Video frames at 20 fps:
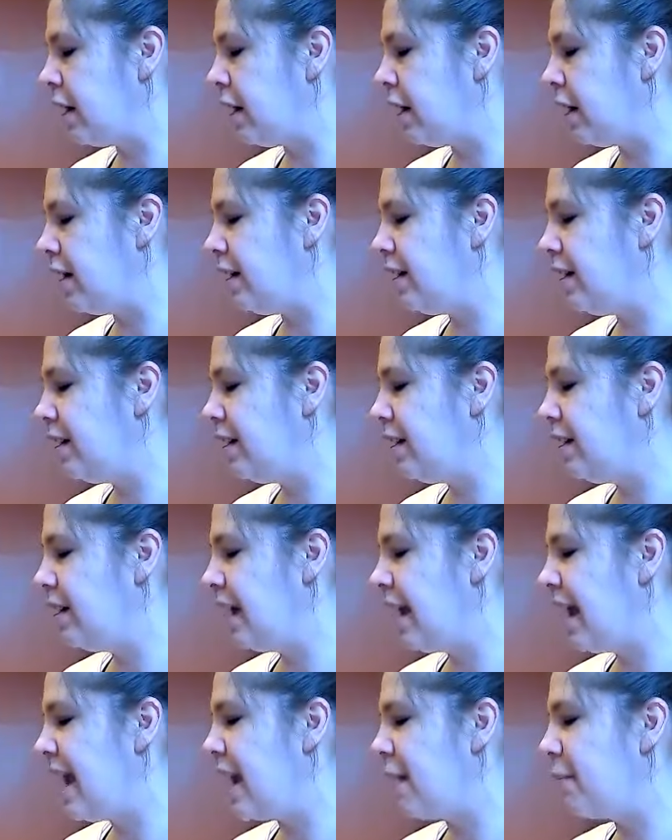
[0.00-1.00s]
uh,
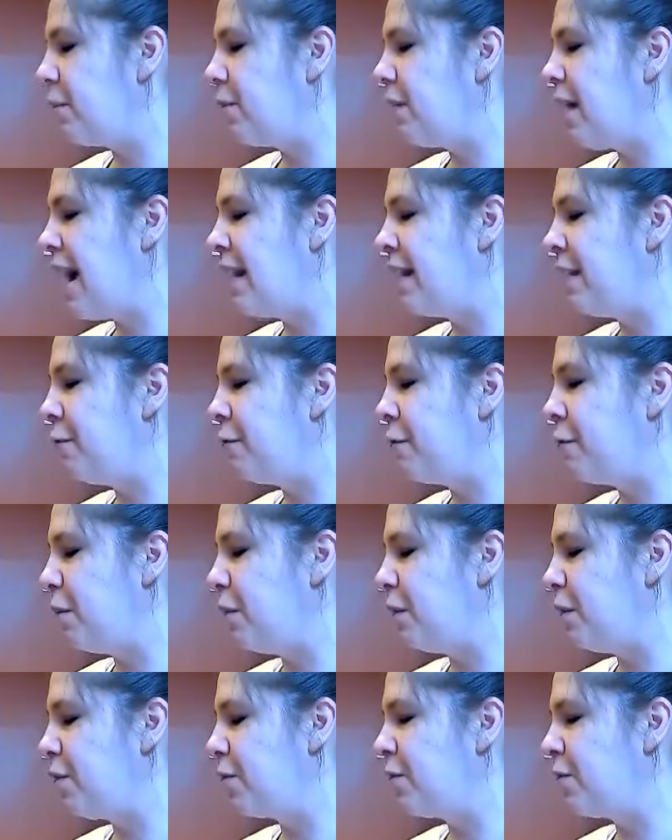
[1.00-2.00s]
hammer at it
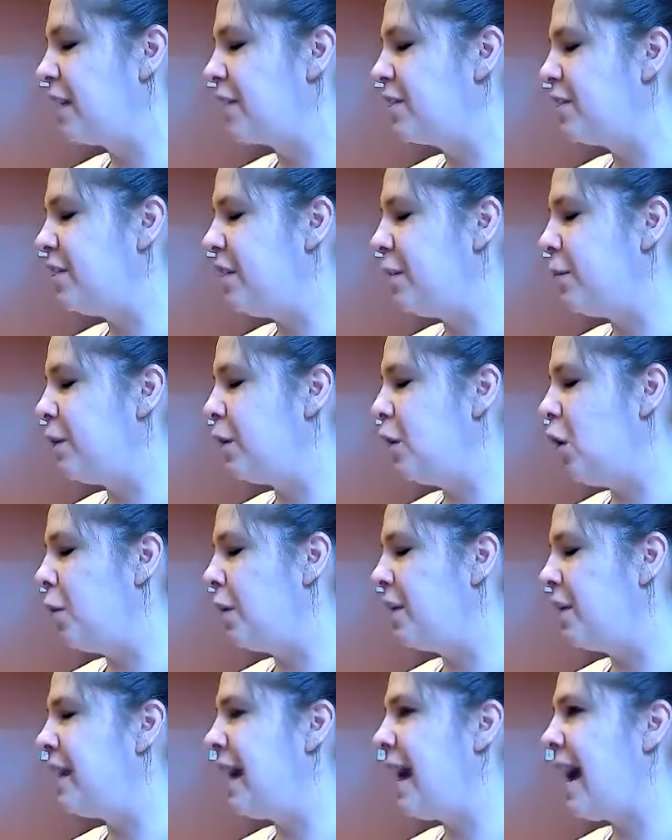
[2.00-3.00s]
from the direction that we
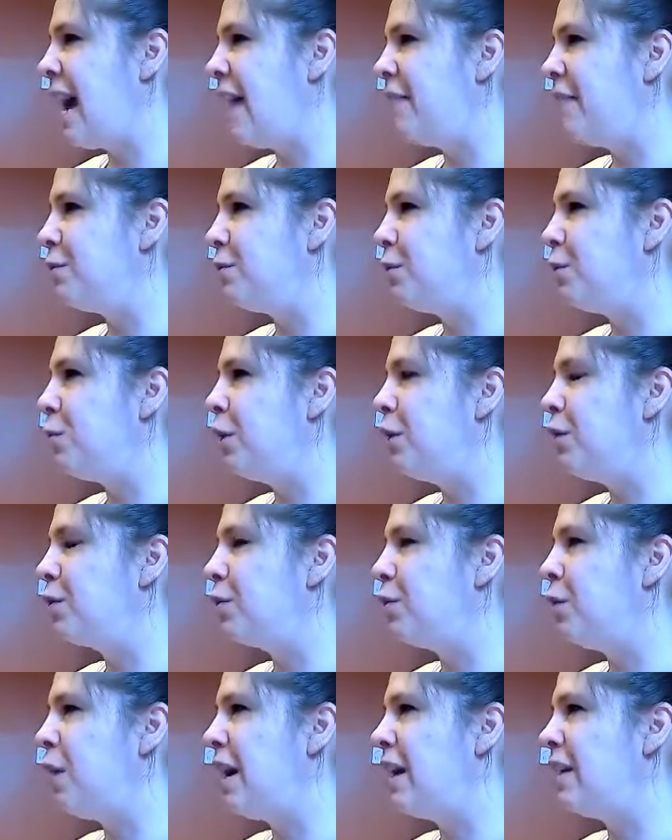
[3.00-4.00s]
always have and we
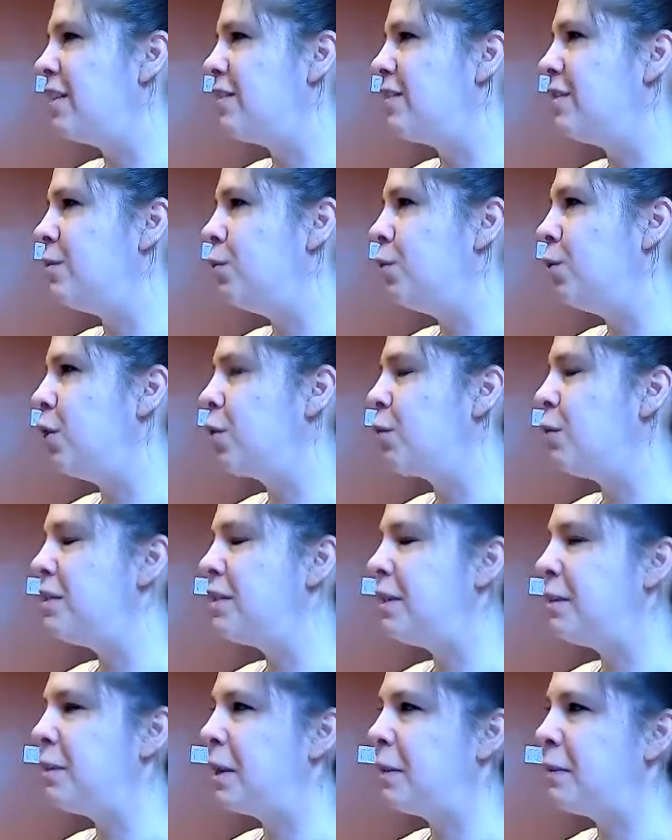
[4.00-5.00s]
wonder why it doesn't work, we
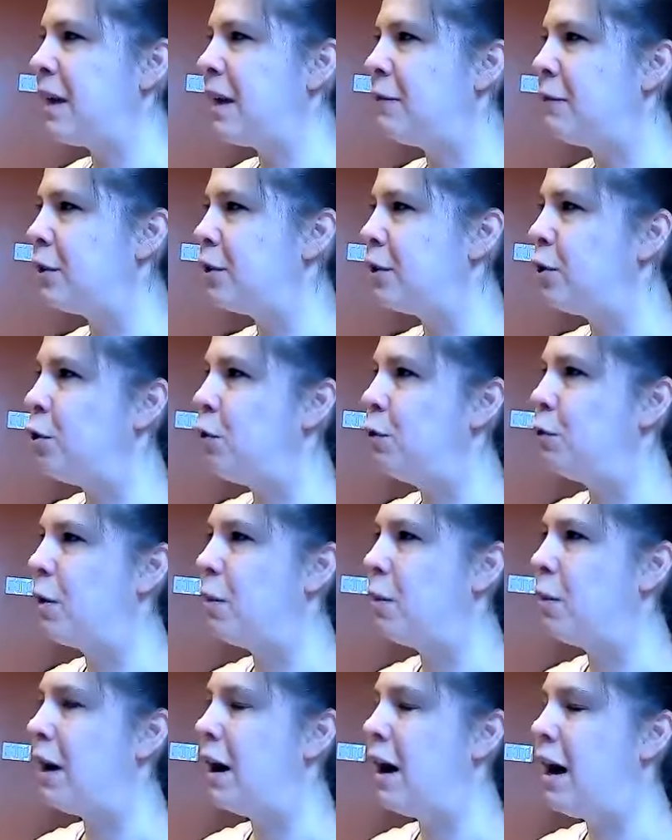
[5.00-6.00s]
sometimes have to go
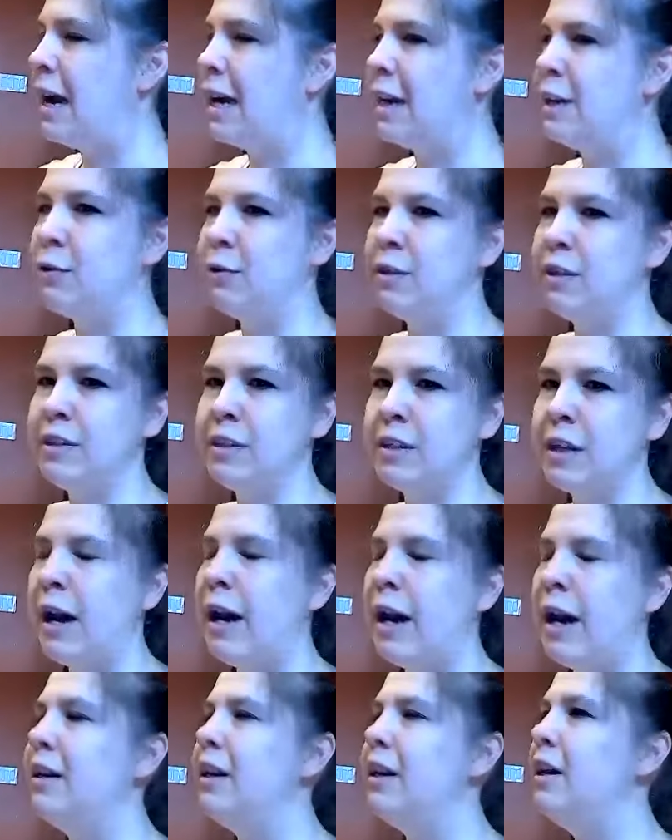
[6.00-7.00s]
from behind or the
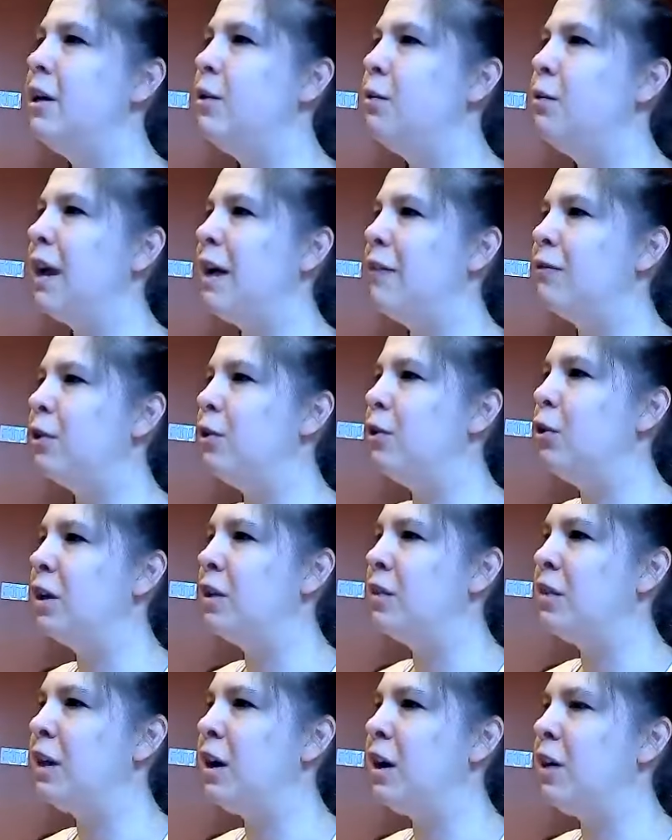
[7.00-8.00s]
side. We have to look
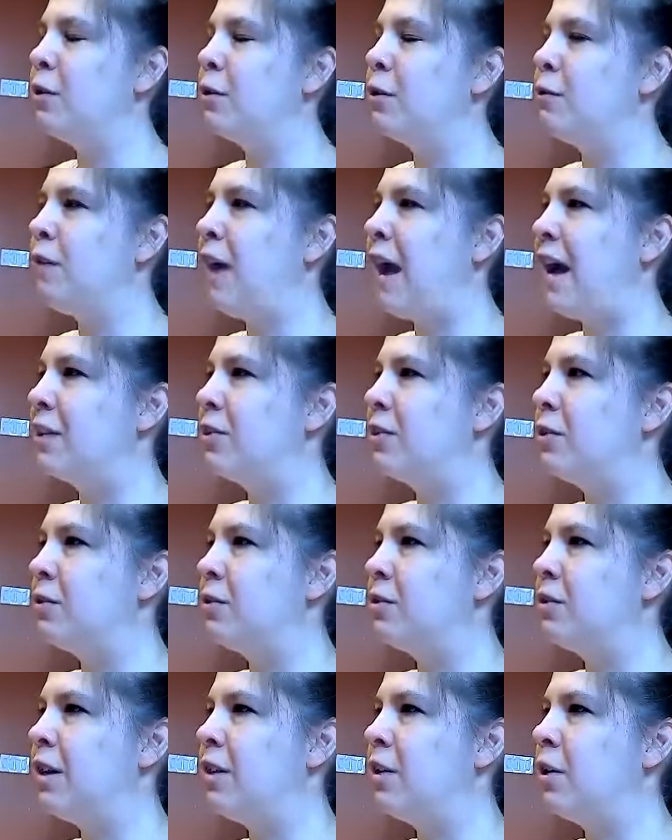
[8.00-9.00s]
at the other
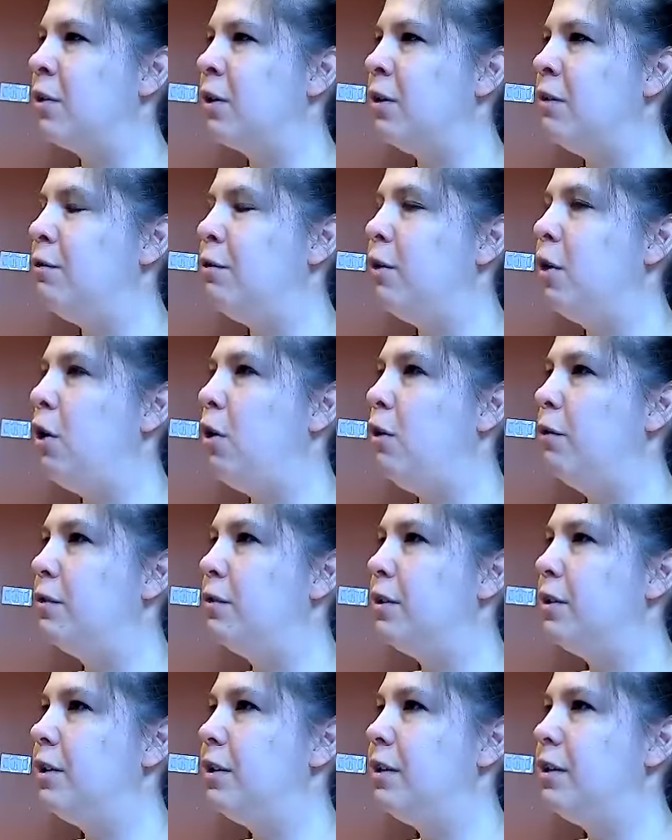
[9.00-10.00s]
factors that are
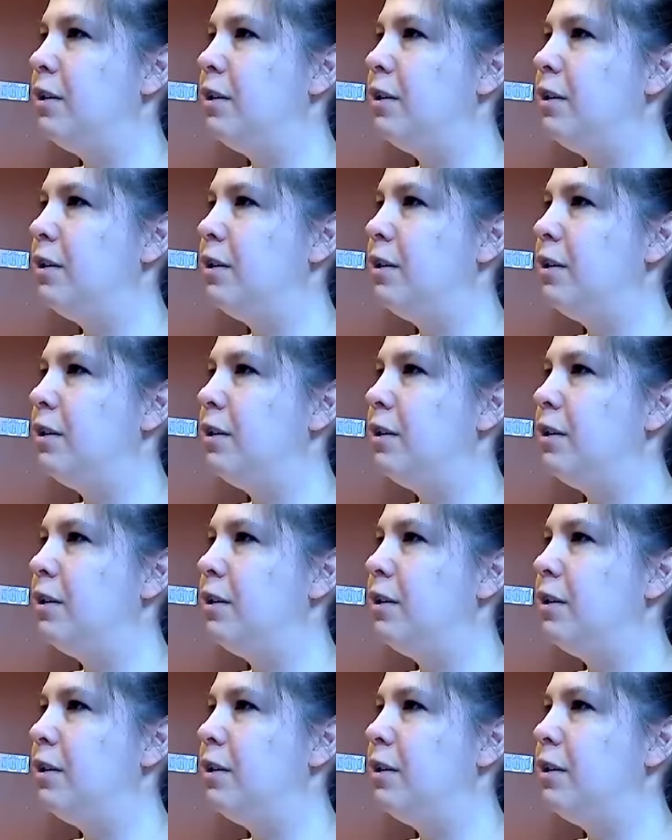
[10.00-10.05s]
involved